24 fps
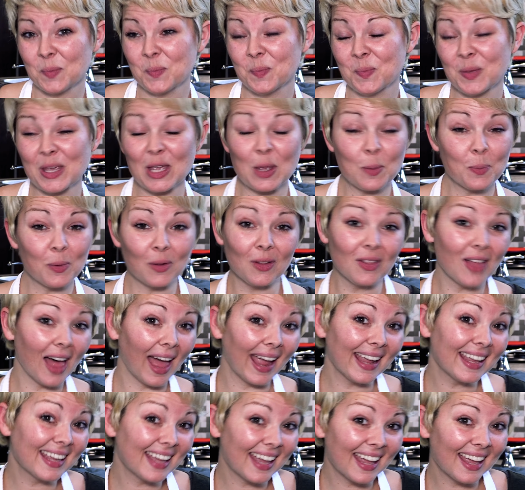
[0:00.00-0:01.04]
People
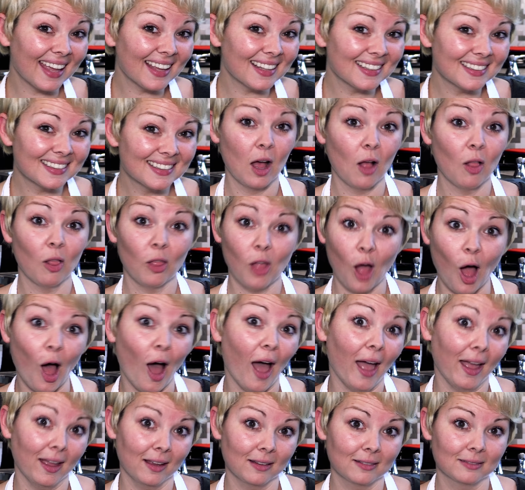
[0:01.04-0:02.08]
like it a
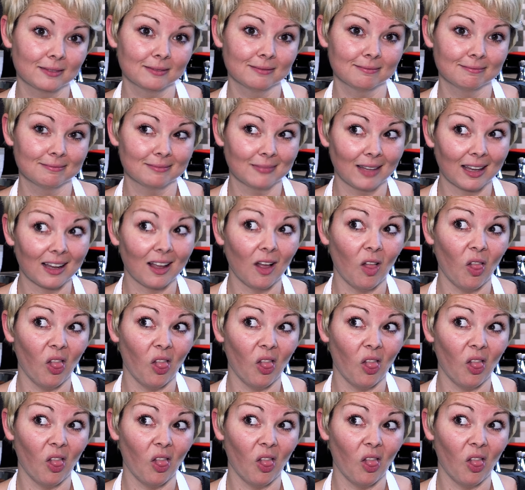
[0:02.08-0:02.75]
lot. Like a